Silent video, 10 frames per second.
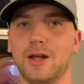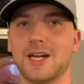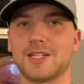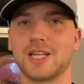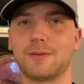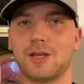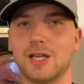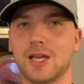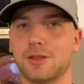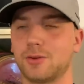plastic
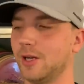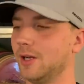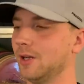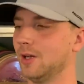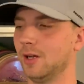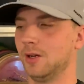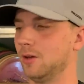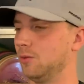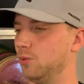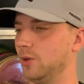PA3,
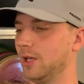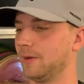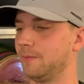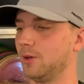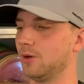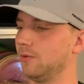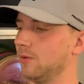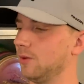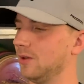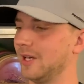really
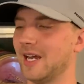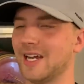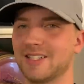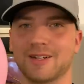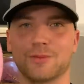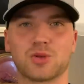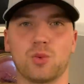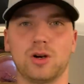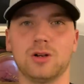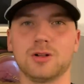beautiful. It has some
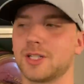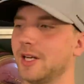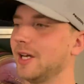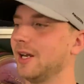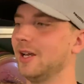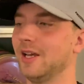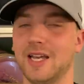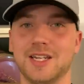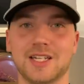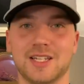swirls in it.
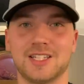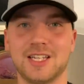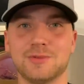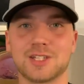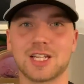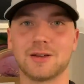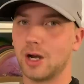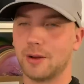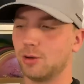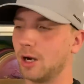It's a team stamp.
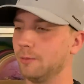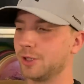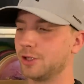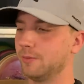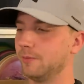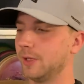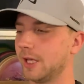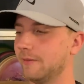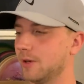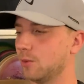I probably shouldn't be
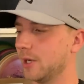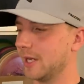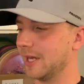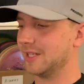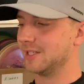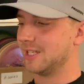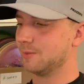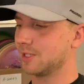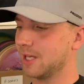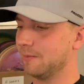giving away a team
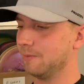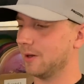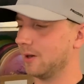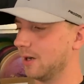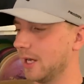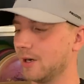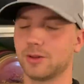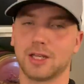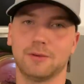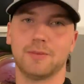stamp, but I don't
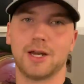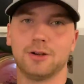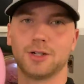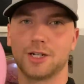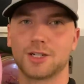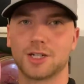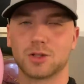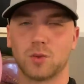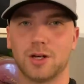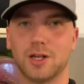think it matters. It's
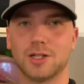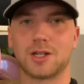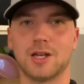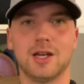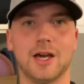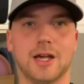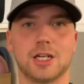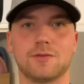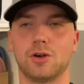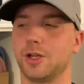just one disc and
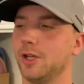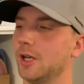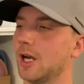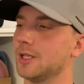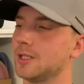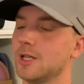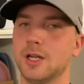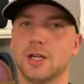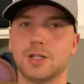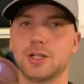it's for you guys.
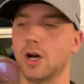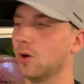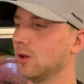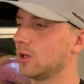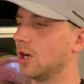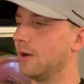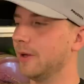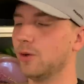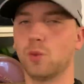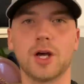So
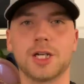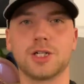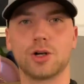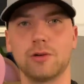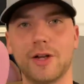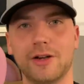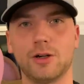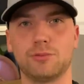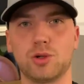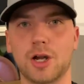comment what is your
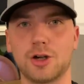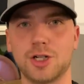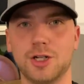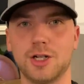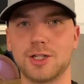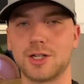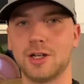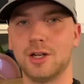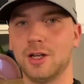favorite Prodigy disc?